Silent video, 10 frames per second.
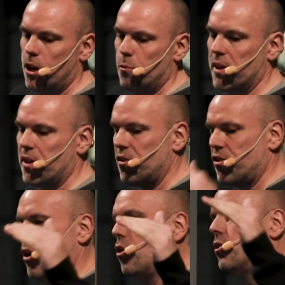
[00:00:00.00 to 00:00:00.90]
But there's
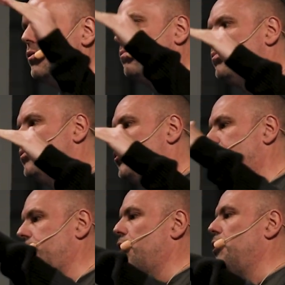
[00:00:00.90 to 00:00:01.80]
a whole
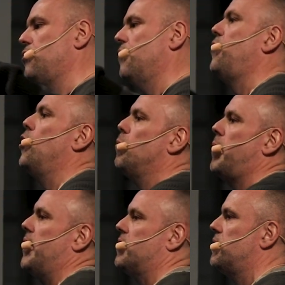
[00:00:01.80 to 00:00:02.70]
series of
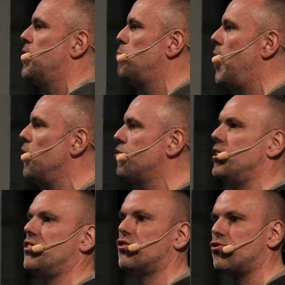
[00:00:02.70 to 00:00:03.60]
fallbacks. The browser
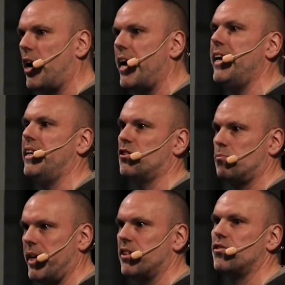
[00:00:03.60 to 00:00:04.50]
is trying its
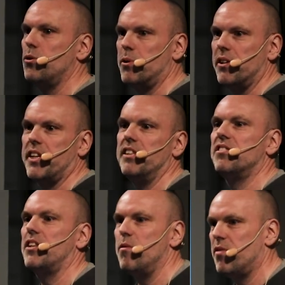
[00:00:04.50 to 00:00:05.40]
best to present
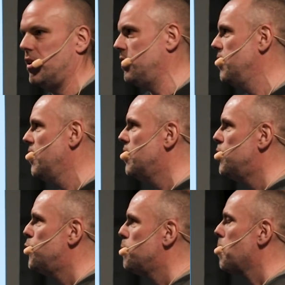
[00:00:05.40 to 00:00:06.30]
something.
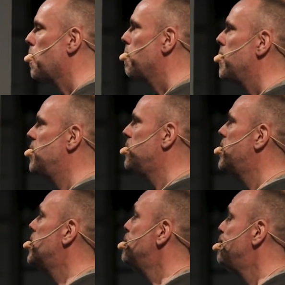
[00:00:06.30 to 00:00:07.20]
And
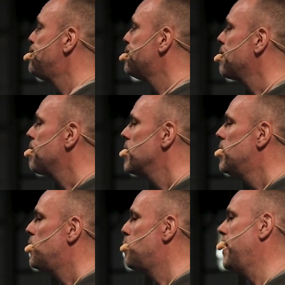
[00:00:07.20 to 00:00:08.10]
the
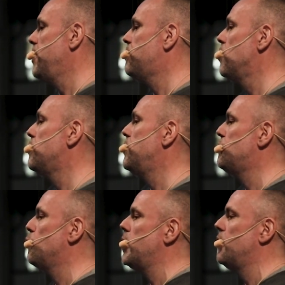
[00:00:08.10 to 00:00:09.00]
placeholder
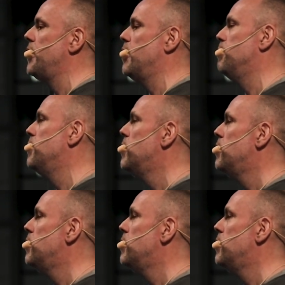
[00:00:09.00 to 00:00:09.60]
is one of them.